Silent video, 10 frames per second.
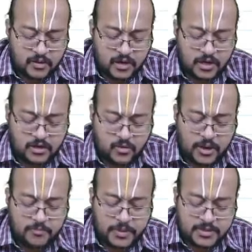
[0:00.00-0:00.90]
into
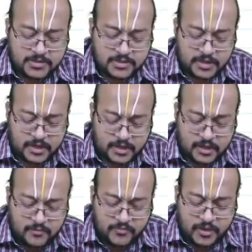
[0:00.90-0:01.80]
MPS, correct?
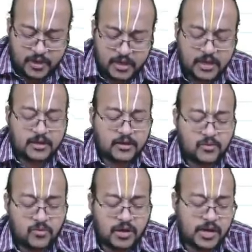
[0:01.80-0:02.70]
Here
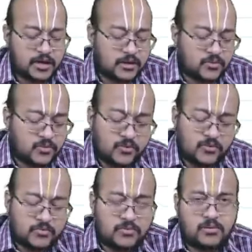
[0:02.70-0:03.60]
only I need to
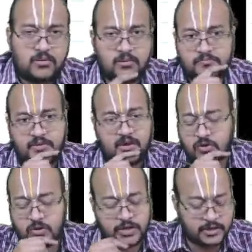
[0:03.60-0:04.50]
have
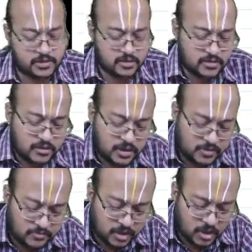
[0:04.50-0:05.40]
your attention.
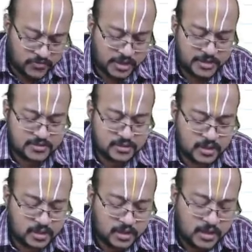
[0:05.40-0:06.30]
Number of shares
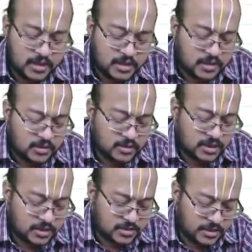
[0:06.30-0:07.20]
na,
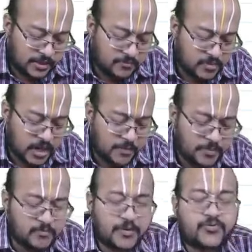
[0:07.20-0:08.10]
see, the
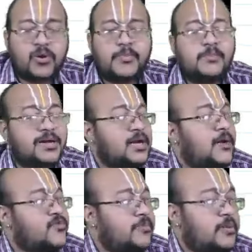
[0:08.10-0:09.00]
MCAP before buyback,
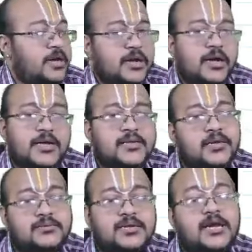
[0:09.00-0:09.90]
after buyback, they
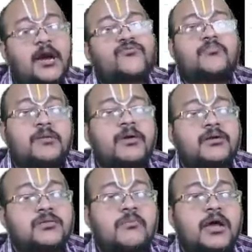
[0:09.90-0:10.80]
are saying after buyback.
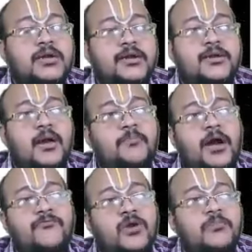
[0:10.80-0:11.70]
The market cap
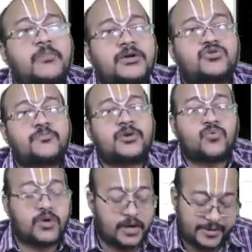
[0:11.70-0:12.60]
after buyback should be
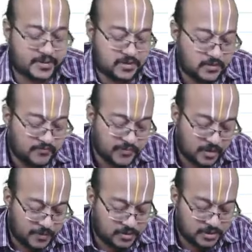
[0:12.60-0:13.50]
210 lakhs.
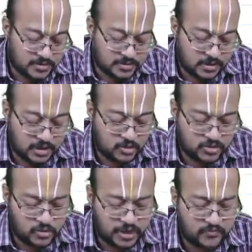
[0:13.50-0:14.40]
But this you
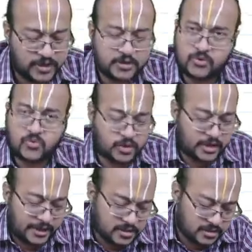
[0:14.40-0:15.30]
should equate it to 210
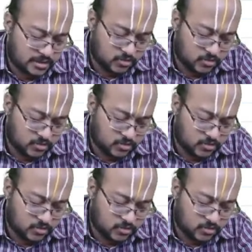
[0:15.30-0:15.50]
lakhs. I think